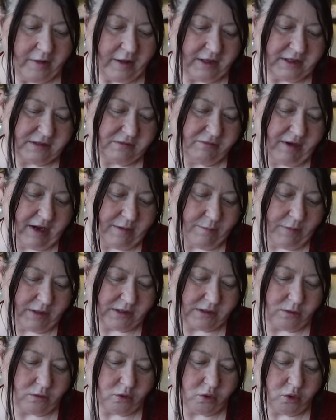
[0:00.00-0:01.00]
that's right, my
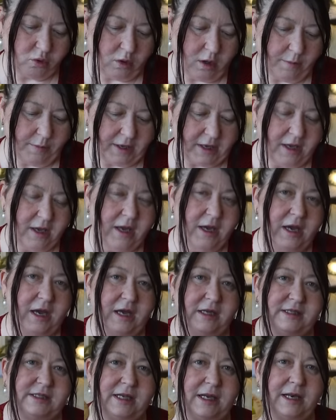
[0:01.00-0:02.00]
son told me.
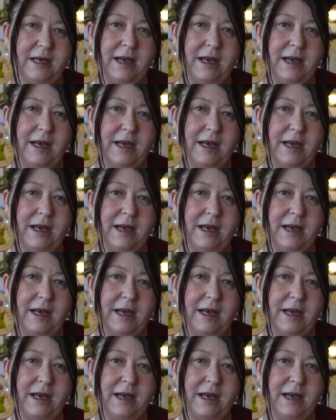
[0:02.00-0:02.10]
It's a